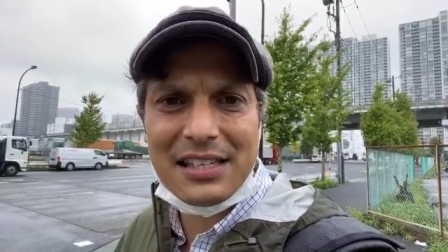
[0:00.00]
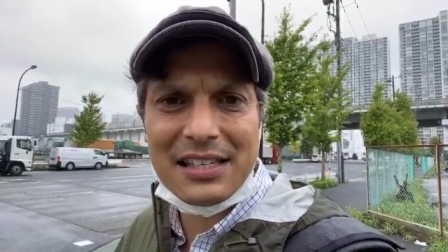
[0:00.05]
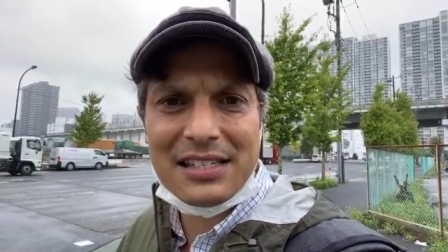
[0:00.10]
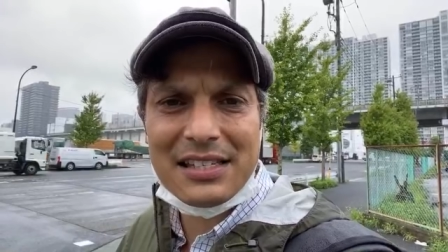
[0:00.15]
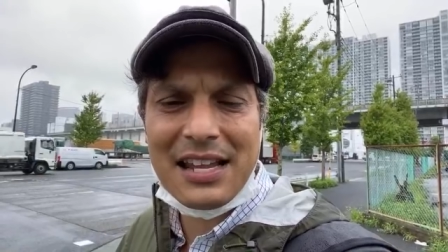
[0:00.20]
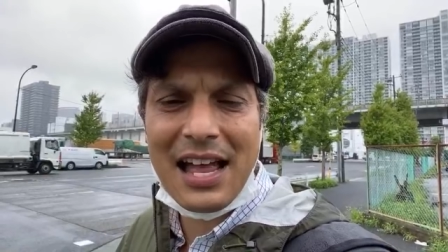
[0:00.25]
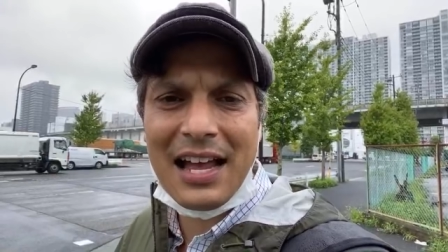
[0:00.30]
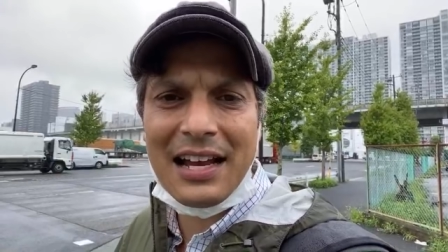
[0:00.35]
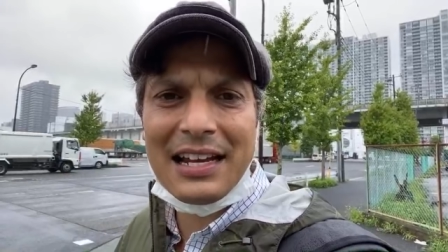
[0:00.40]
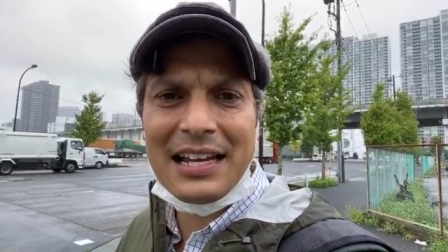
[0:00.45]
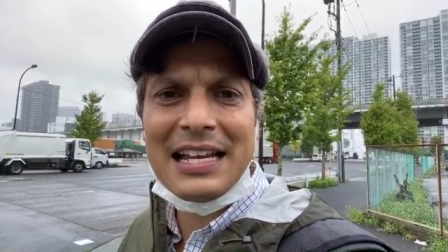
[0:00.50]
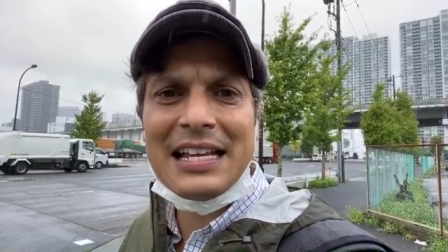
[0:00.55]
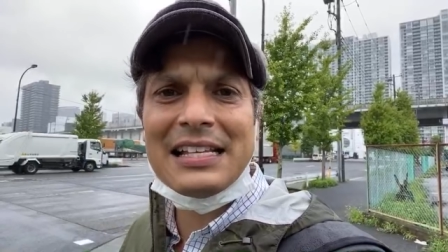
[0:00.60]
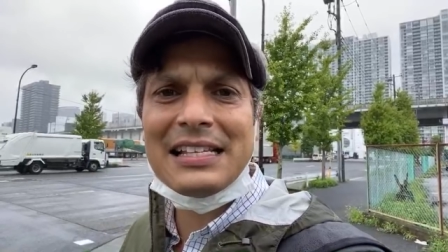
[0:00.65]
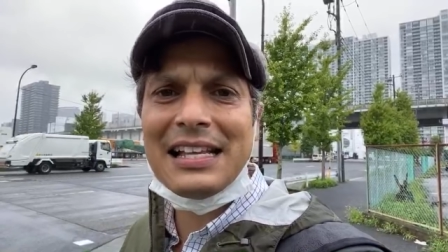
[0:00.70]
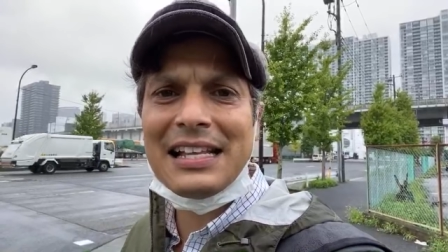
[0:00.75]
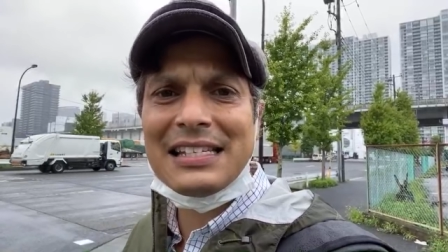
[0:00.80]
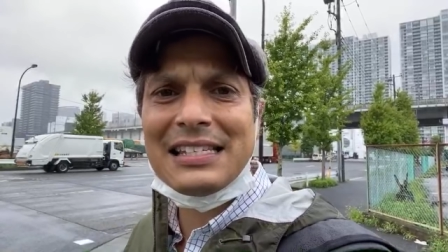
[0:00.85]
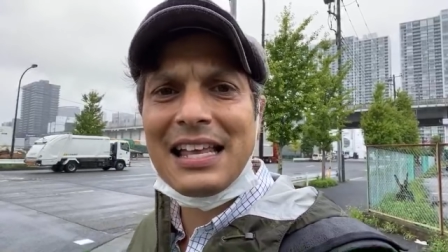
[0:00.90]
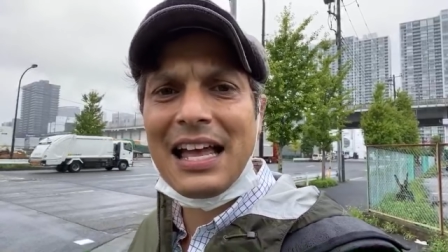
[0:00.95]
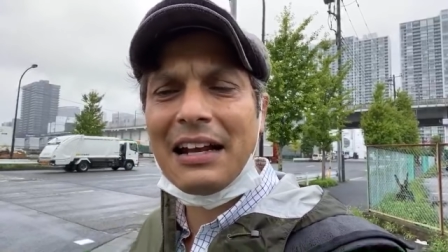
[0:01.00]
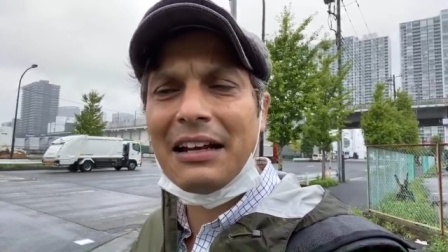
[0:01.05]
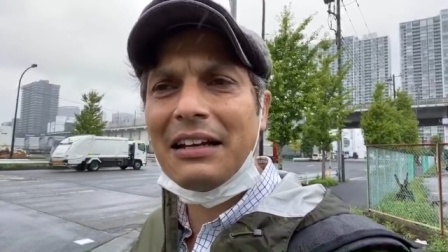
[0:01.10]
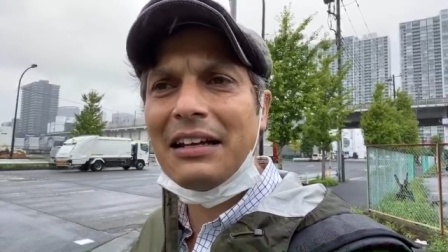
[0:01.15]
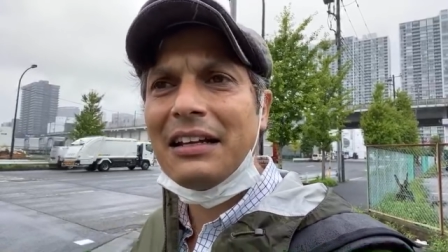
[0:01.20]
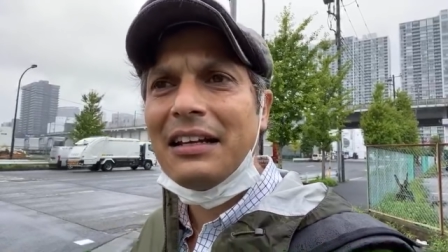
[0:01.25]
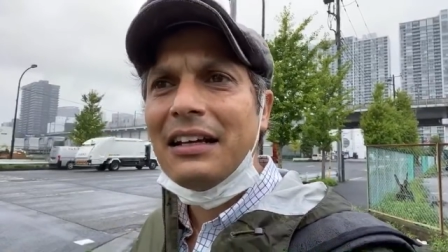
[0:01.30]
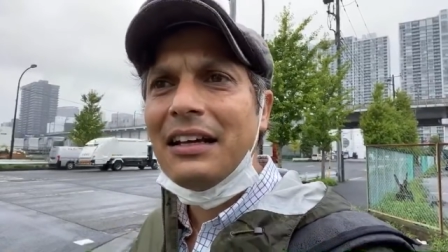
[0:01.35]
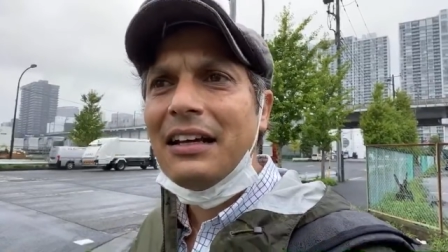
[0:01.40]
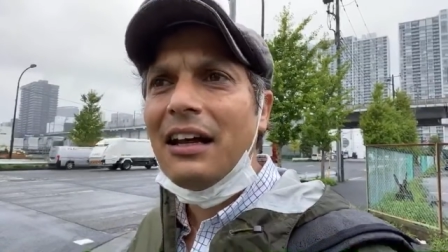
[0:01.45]
It's not
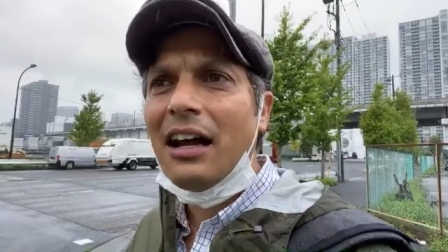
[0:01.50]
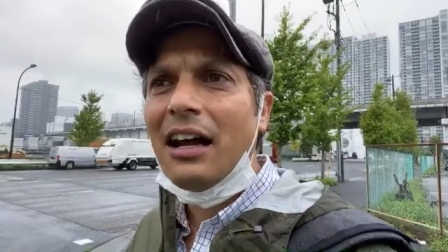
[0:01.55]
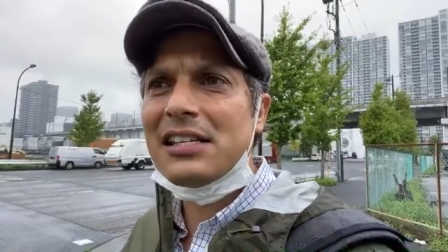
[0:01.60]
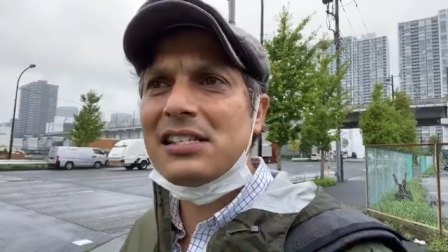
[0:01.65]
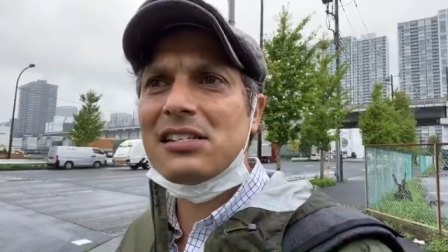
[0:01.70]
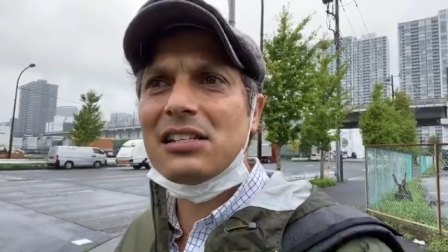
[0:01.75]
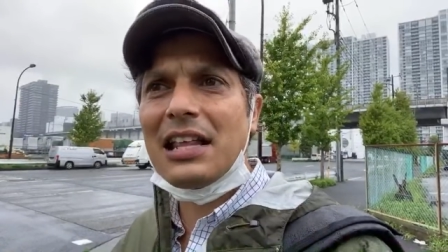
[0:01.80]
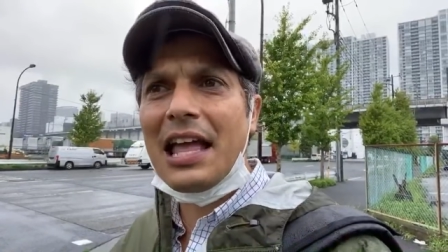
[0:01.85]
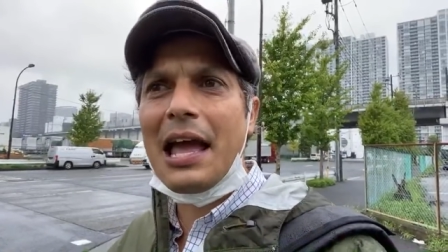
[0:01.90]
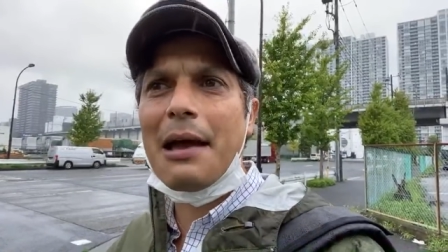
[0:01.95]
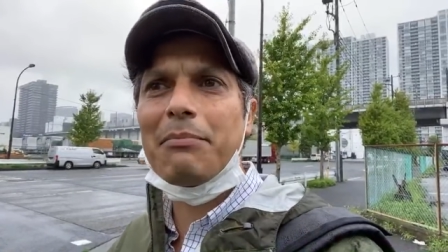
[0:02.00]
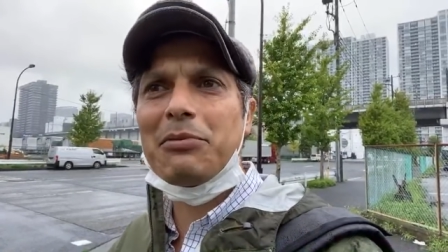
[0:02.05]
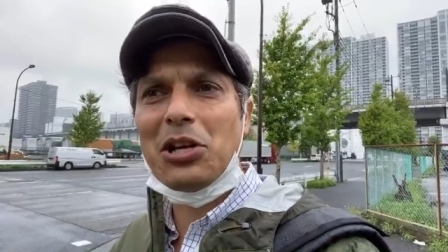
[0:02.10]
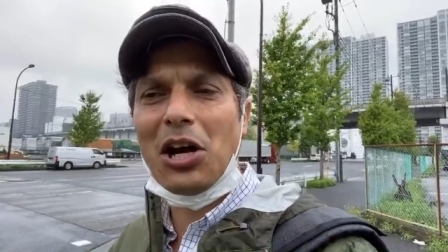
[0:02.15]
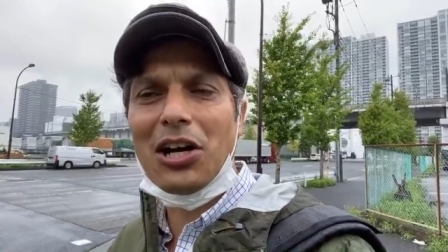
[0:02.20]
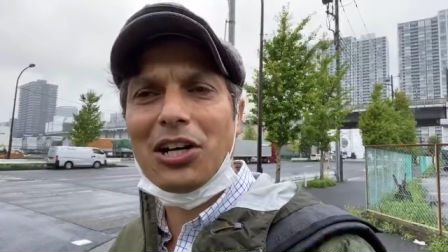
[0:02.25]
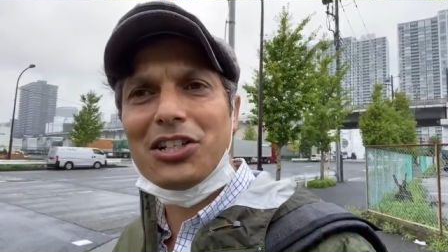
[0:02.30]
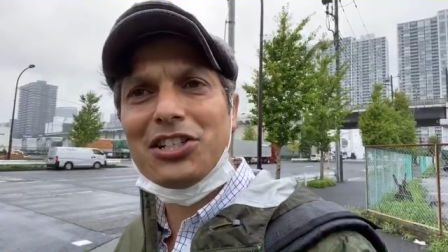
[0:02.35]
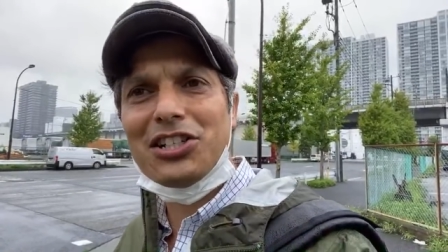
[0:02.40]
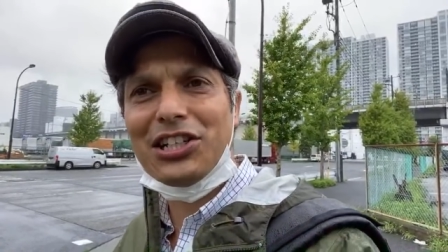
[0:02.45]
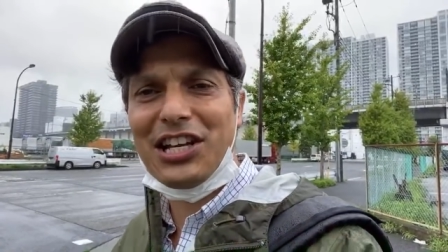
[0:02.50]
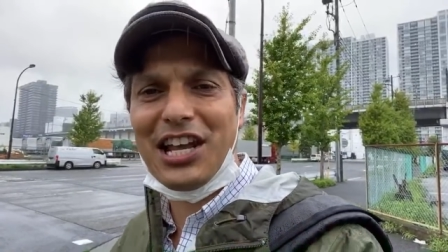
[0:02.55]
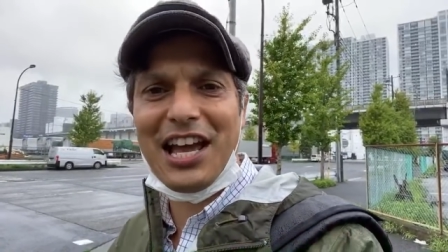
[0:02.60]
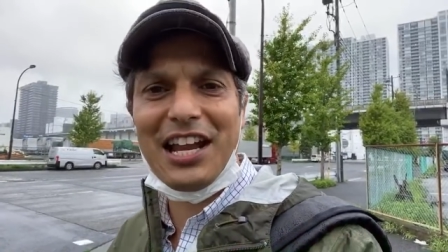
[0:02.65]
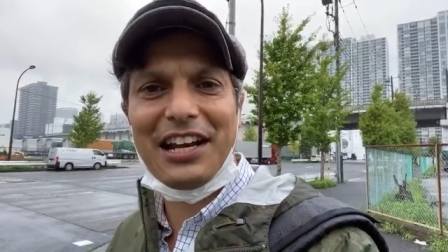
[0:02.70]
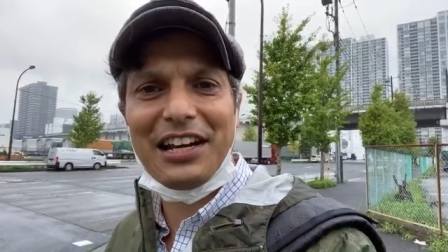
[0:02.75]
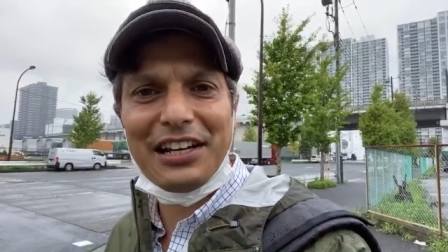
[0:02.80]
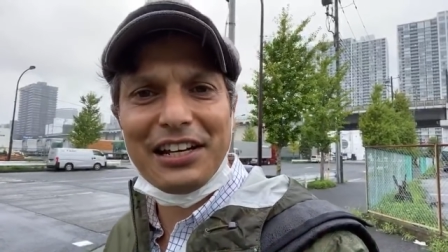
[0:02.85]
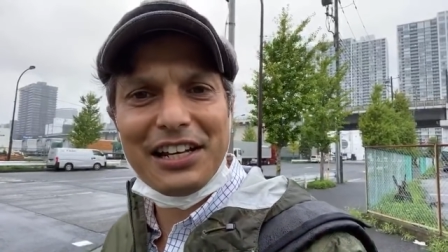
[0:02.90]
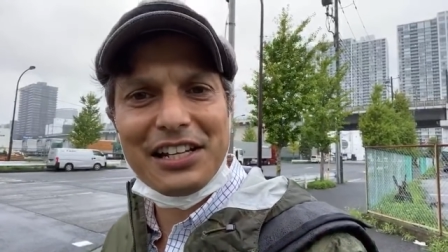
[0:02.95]
a slam dunk to get it.